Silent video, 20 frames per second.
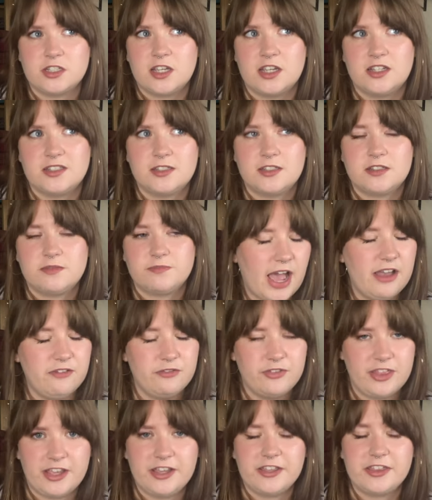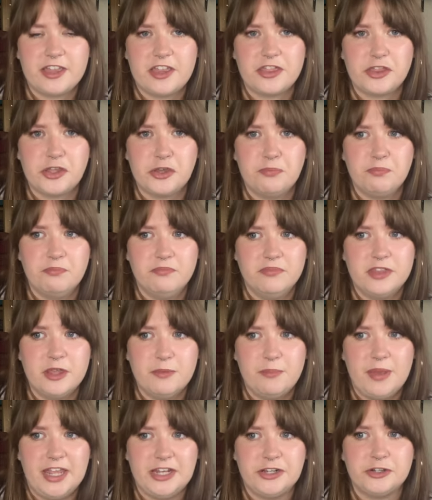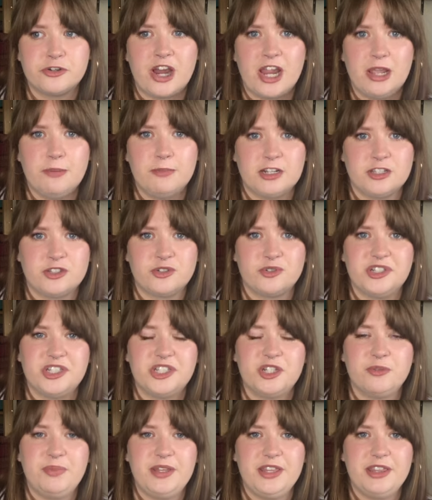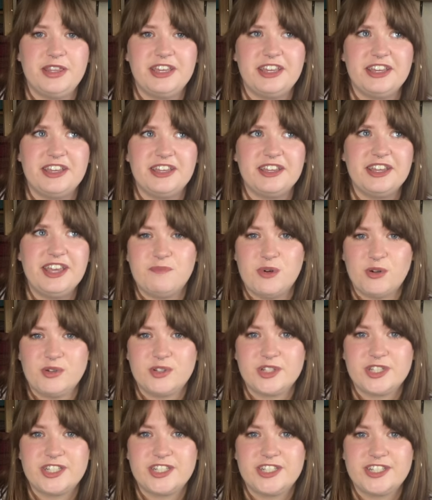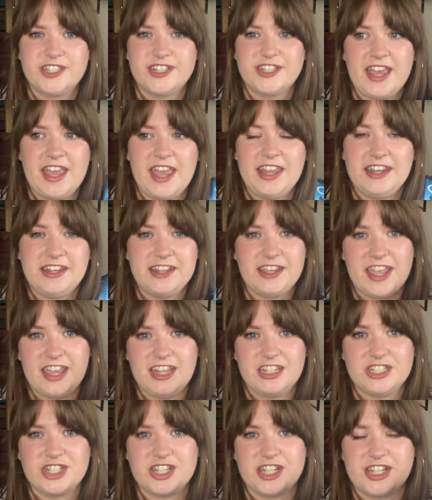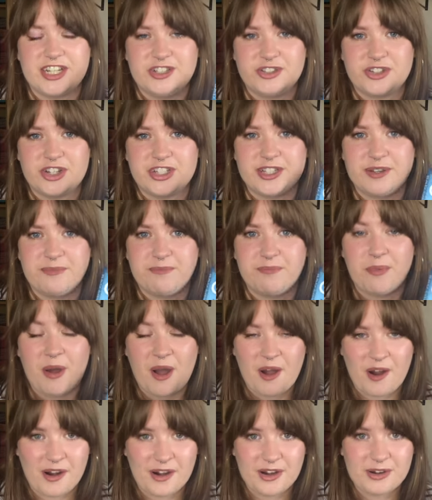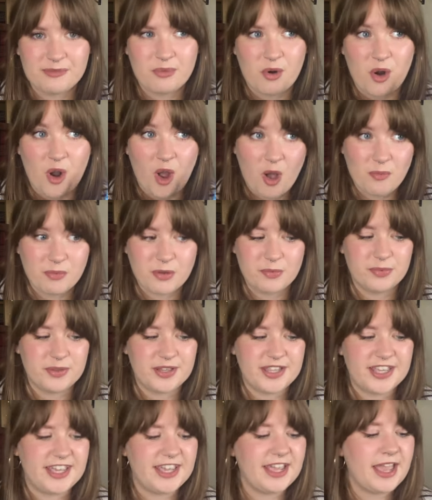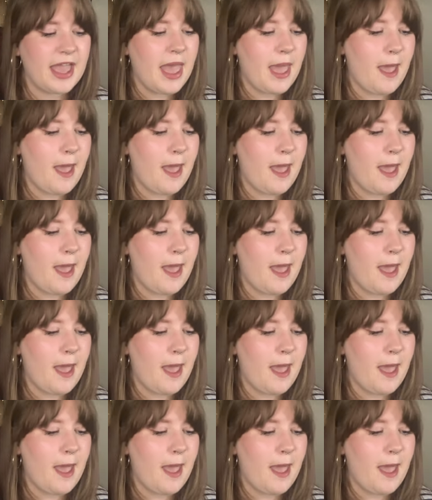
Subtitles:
because I think that the main crime in a story should be the most engaging and interesting part, probably.